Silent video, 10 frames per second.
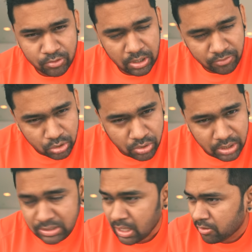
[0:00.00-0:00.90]
to the
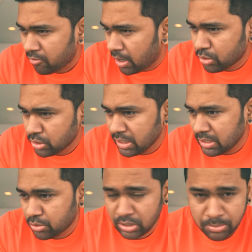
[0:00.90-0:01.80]
viewers why do they
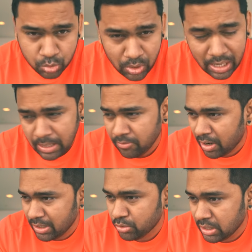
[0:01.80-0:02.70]
need to subscribe
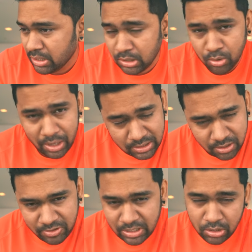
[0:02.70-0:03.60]
why do they need to like
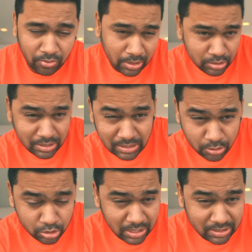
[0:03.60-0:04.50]
the video why do they need
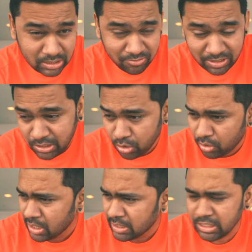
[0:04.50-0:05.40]
to share this
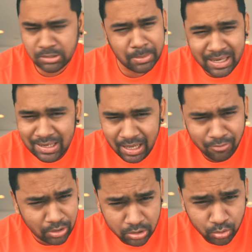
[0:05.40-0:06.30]
video just make it like
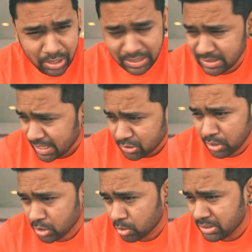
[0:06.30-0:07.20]
one or two lines that's
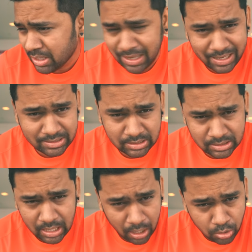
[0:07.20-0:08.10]
going to be the
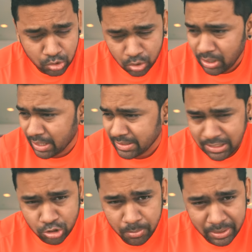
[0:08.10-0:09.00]
nice outro and
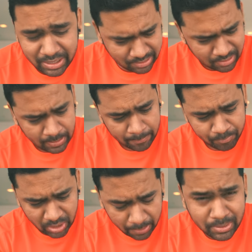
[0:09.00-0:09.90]
that should be it
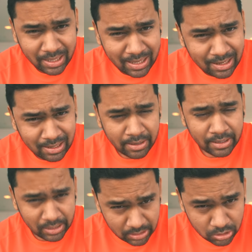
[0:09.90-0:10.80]
thumbnail
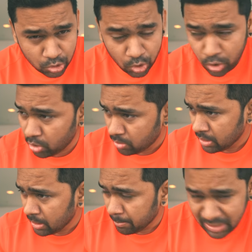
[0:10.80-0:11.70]
intro
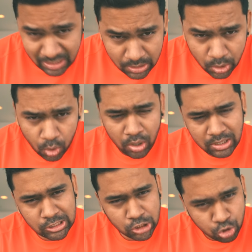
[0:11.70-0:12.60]

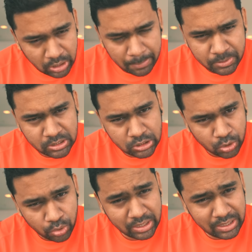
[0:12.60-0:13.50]
B-roll, script,
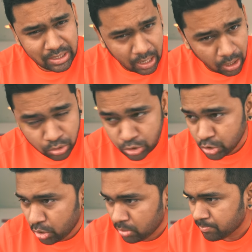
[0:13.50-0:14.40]
story,
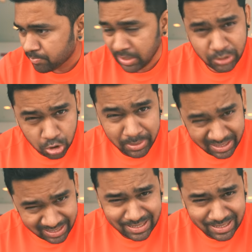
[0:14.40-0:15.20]
outro. That should be